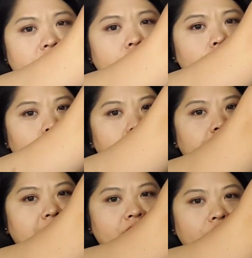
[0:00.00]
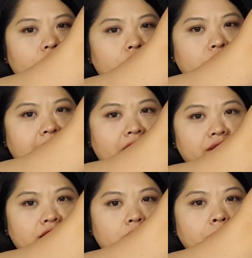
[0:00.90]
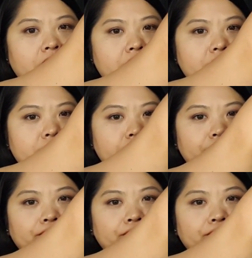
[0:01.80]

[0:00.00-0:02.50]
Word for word: doesn't go straight down. It goes out at the bottom.